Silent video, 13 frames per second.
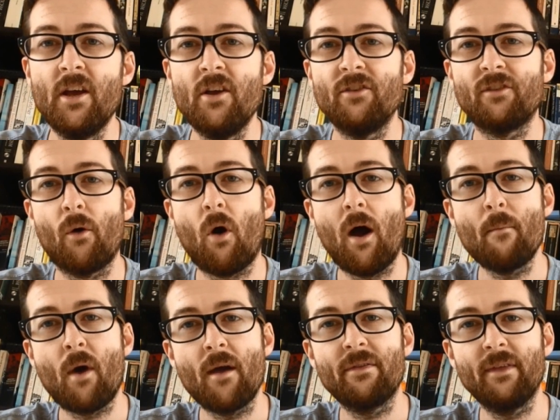So I
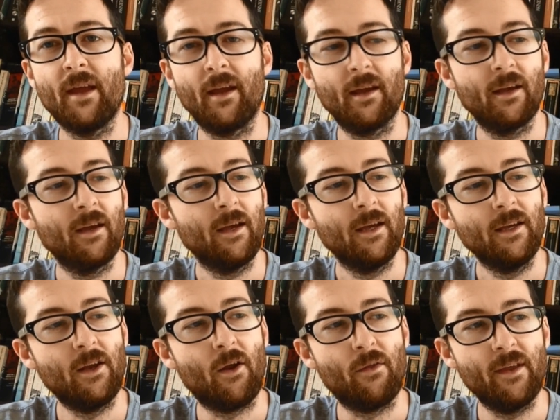might think,
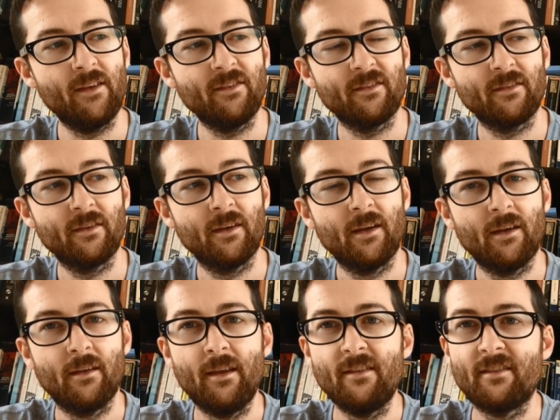you know, this
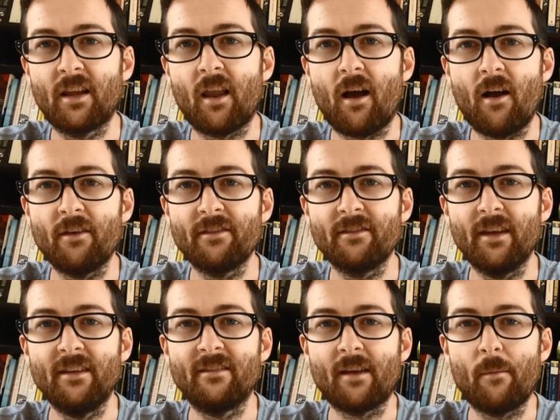glass
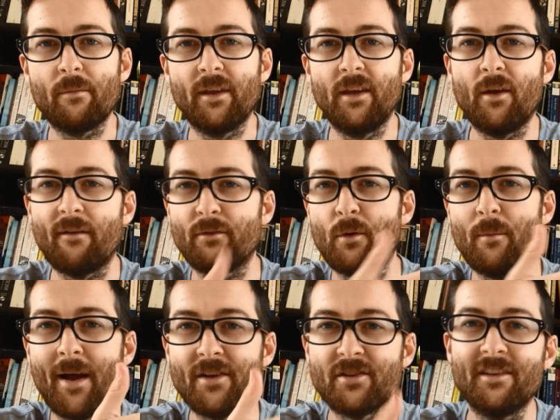is something, you have to
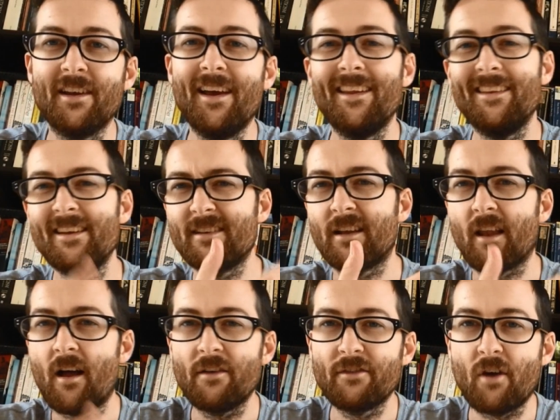imagine, this
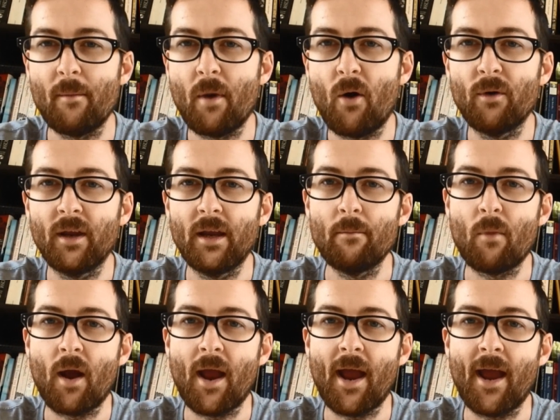glass that I'm holding in
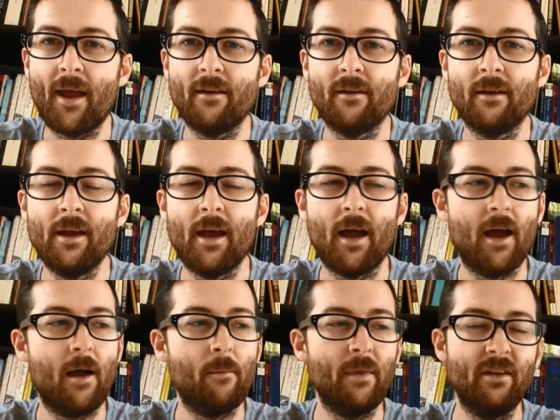my hand
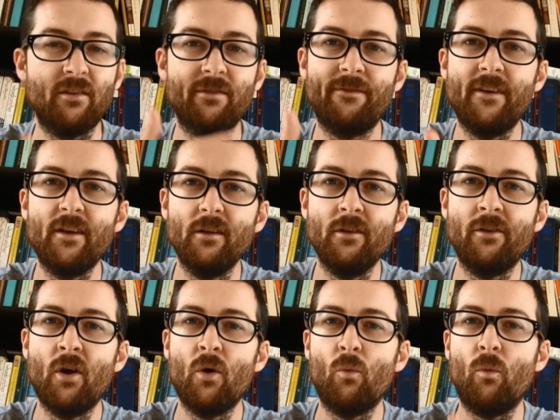is filled
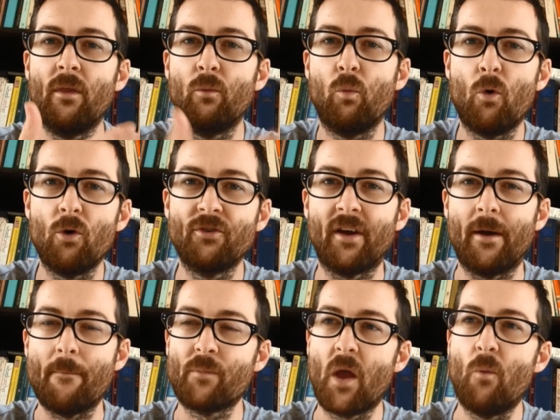with water,
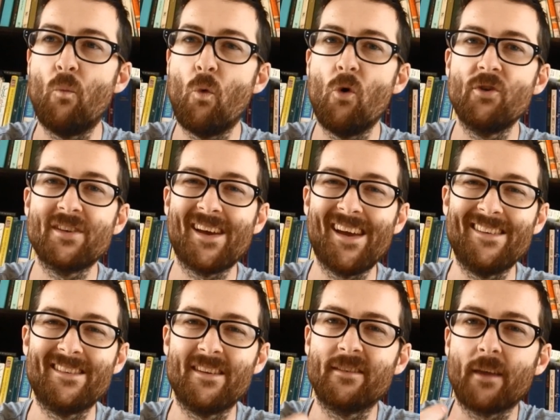and water
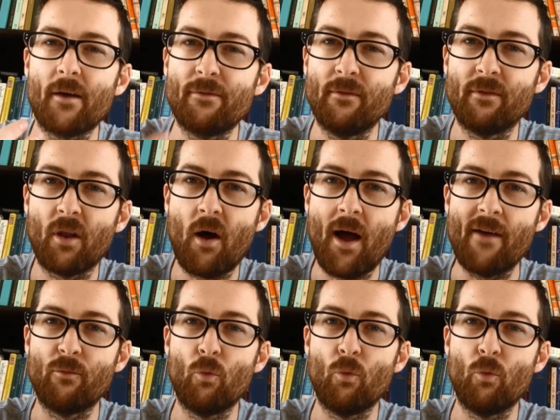is the stuff of life.